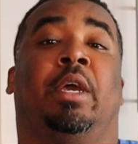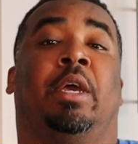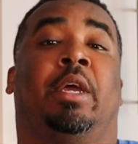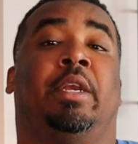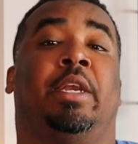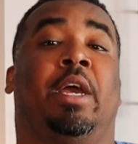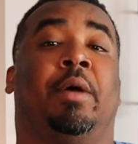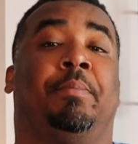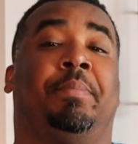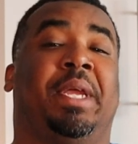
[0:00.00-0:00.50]

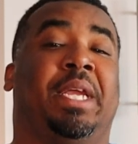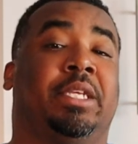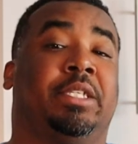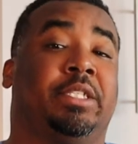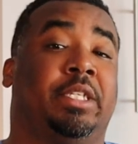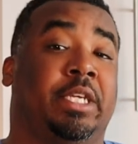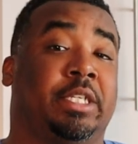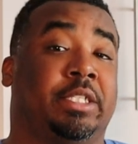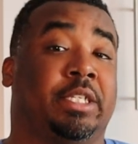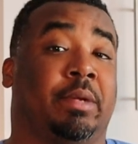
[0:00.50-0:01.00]
Now, Beats
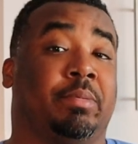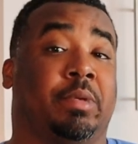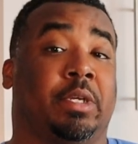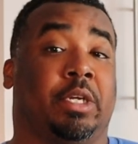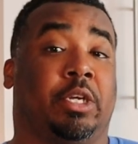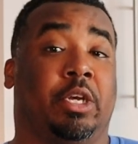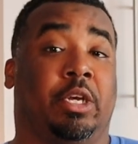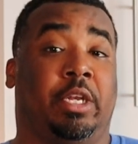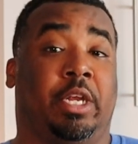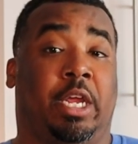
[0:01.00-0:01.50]
did something
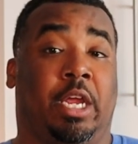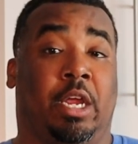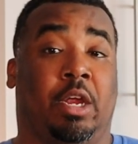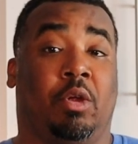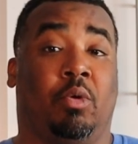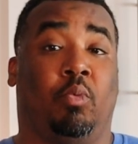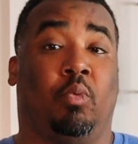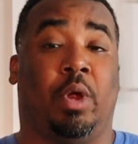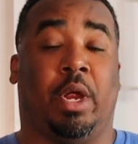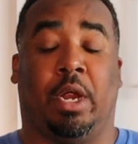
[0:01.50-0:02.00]
good
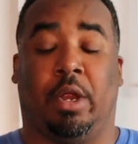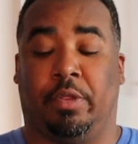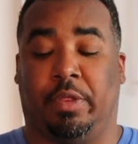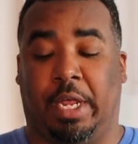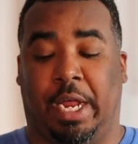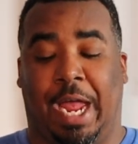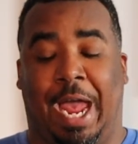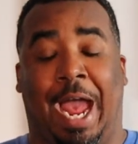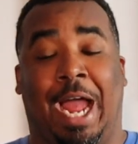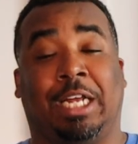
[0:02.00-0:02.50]
here where
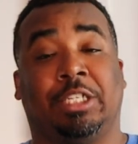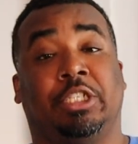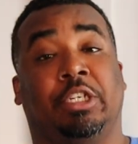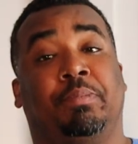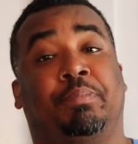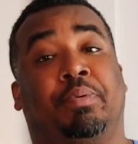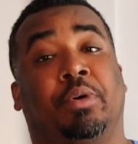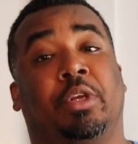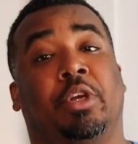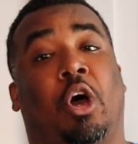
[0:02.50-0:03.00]
they actually
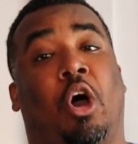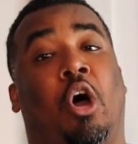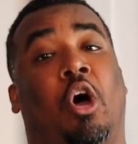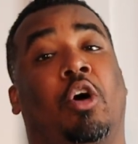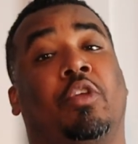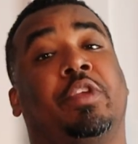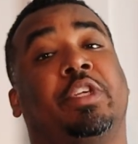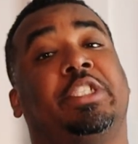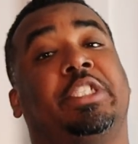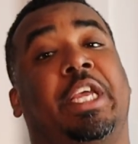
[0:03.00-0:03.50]
put
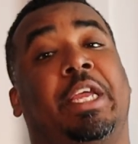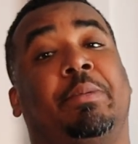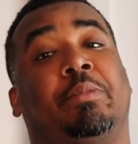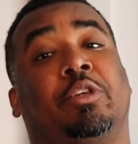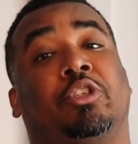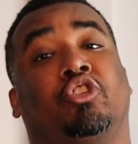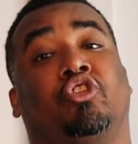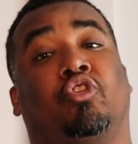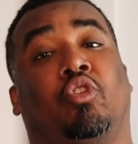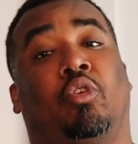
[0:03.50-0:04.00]
all the same
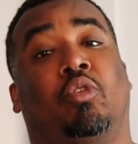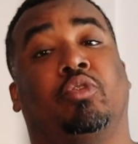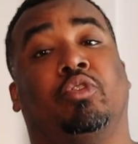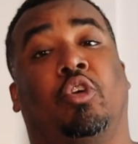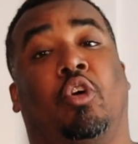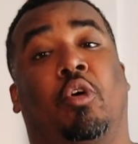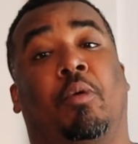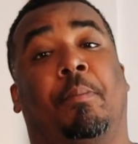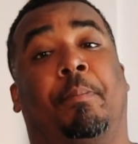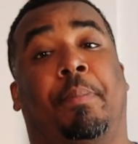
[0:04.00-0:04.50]
controls
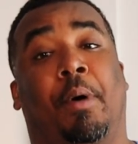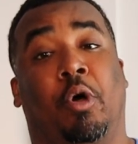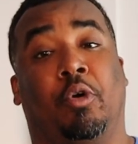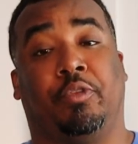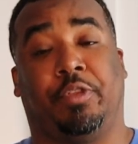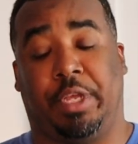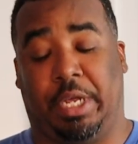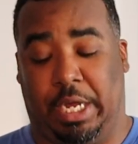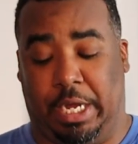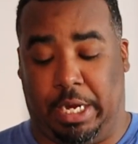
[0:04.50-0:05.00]
on
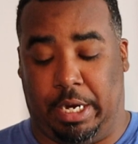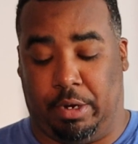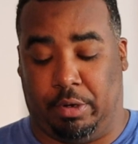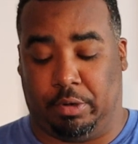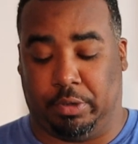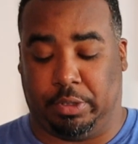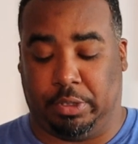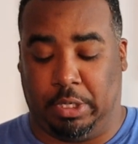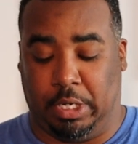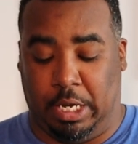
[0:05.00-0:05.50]
both
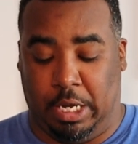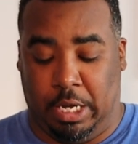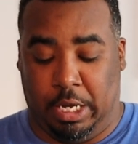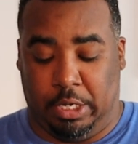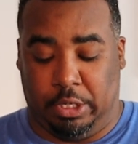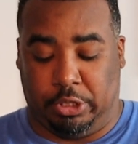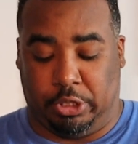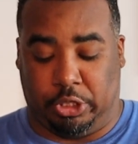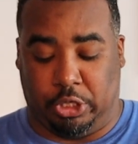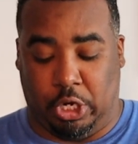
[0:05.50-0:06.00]
ears.
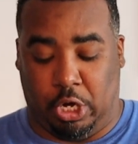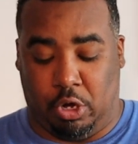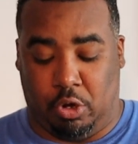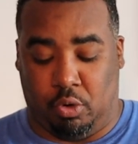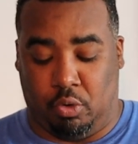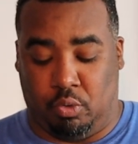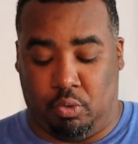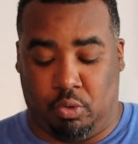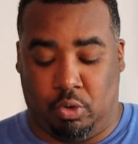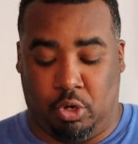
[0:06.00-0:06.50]

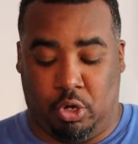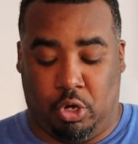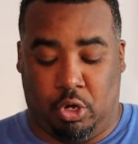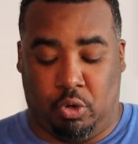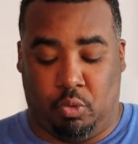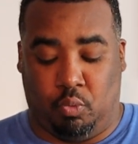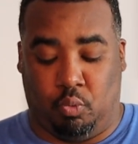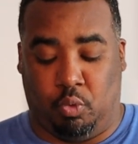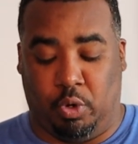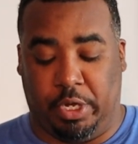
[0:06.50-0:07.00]
So
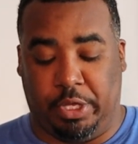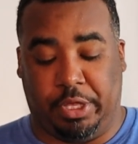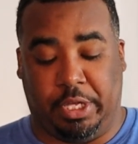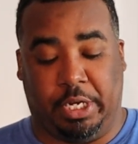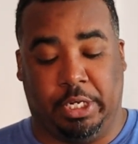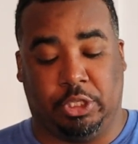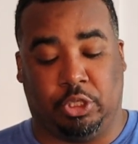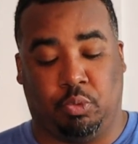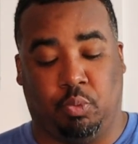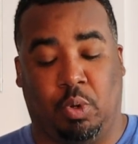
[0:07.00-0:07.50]
with
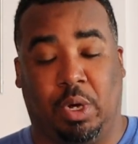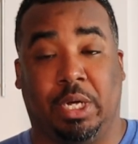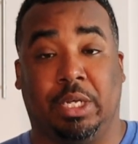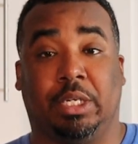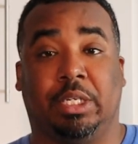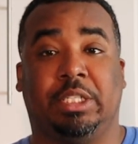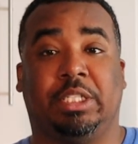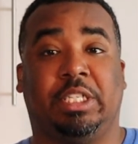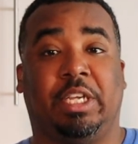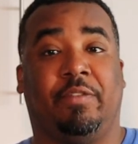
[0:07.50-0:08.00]
each
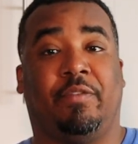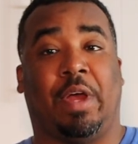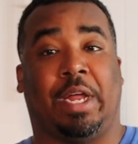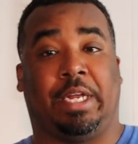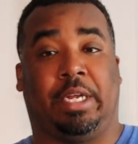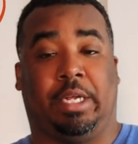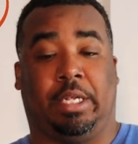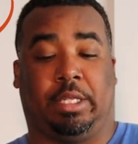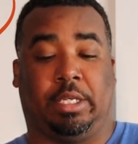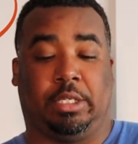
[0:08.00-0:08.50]
one, let's see if I
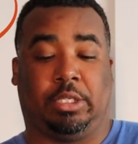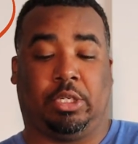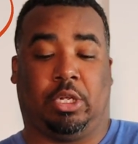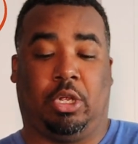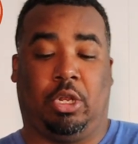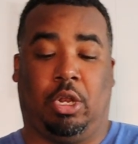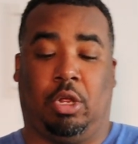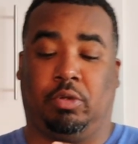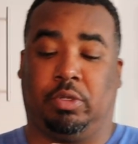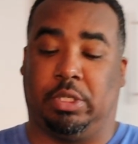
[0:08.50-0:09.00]
can get this
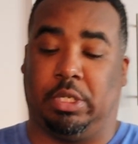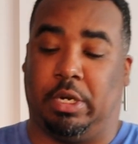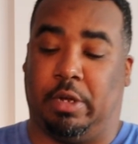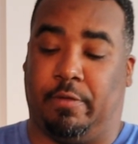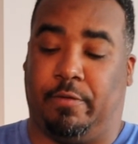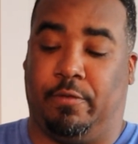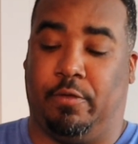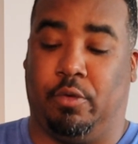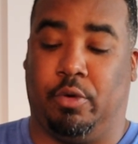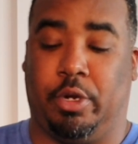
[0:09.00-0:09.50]
close
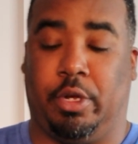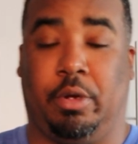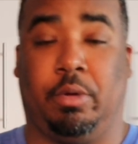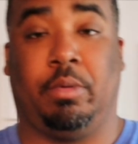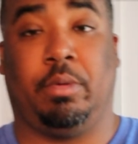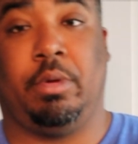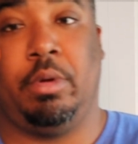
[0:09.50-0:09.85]
enough for you.